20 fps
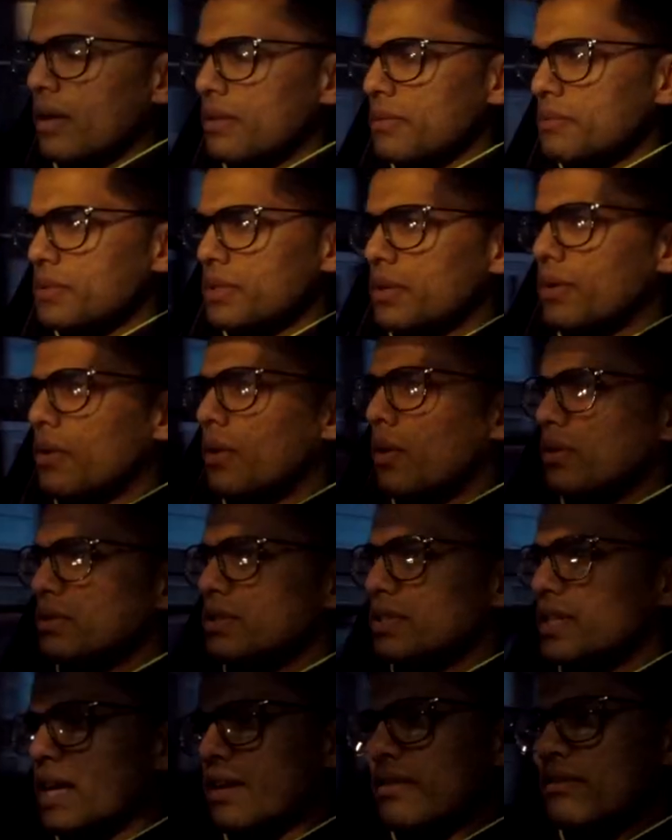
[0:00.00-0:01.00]
what's it
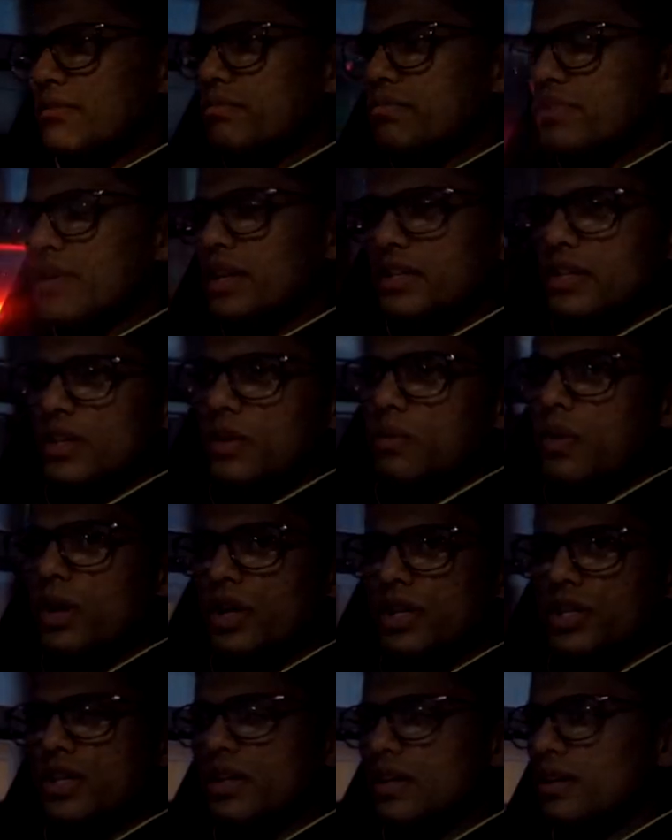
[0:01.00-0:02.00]
called, jet pressure
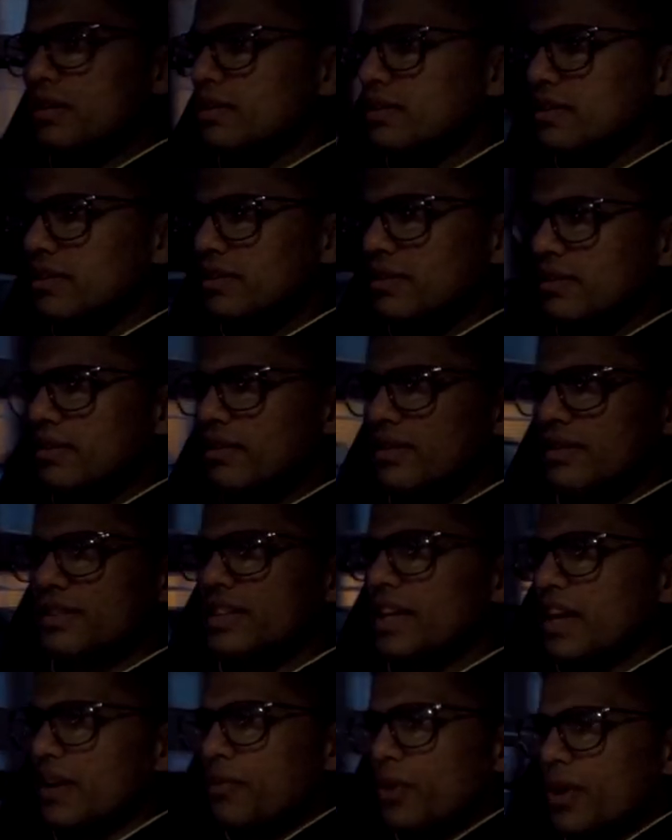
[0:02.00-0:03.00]
washer.
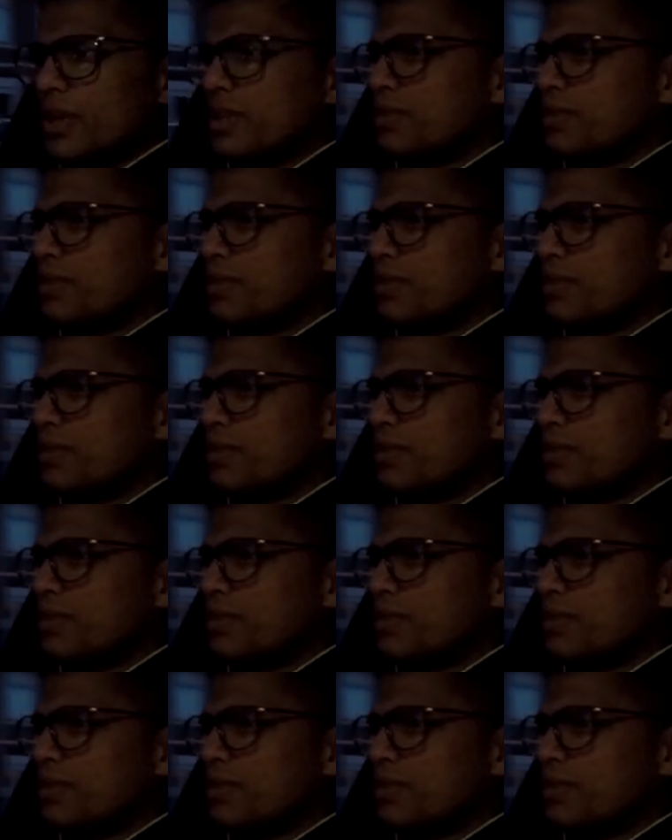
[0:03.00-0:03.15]
Jet wash